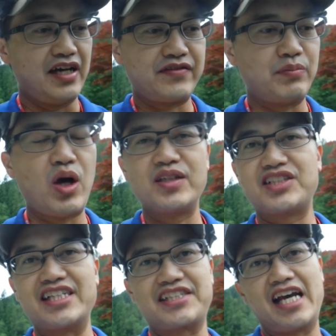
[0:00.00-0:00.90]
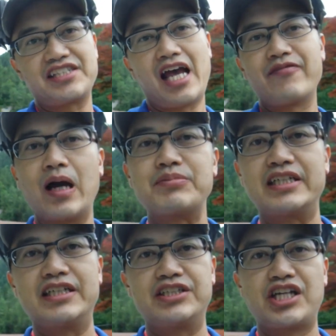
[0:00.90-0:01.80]
I have to apologize, guys. I haven't
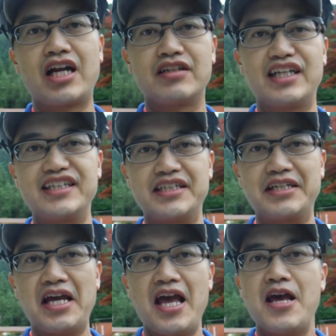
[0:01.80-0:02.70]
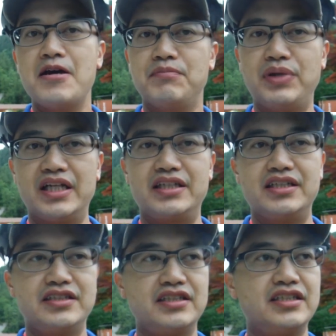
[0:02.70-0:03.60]
updated the channel lately, but
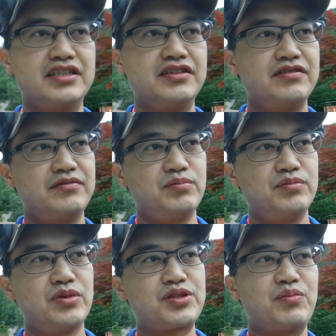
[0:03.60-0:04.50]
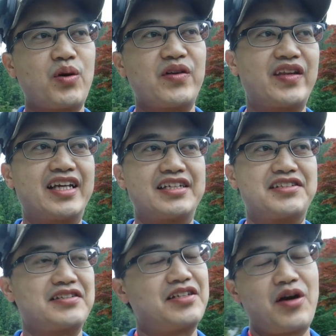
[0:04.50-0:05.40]
the most important thing
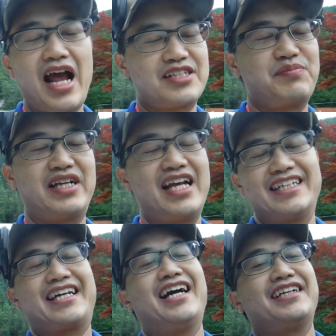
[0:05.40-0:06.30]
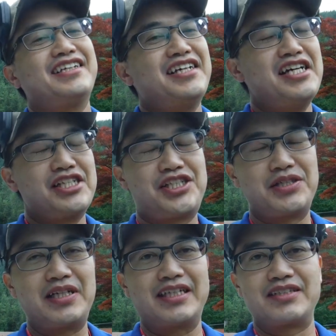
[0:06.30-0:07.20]
is there hasn't been any kind of
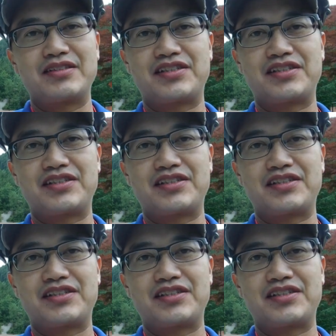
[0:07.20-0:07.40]
shooting